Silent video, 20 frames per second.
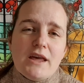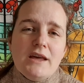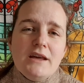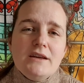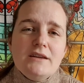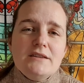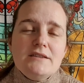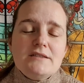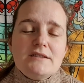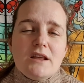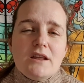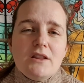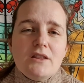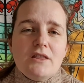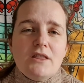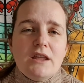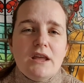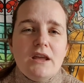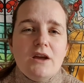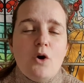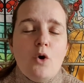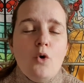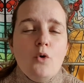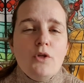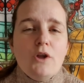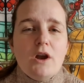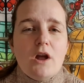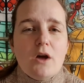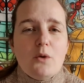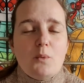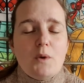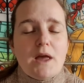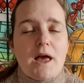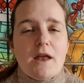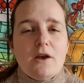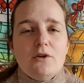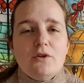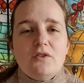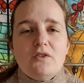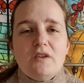is the All the Light We
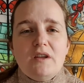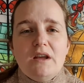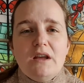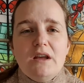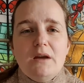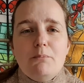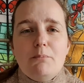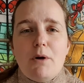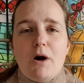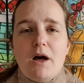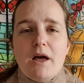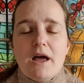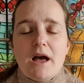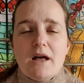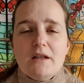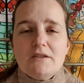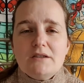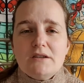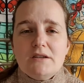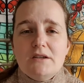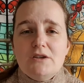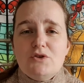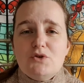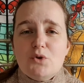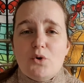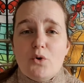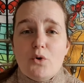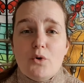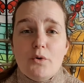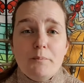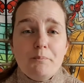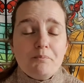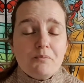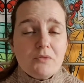Cannot See by Anthony Doerr.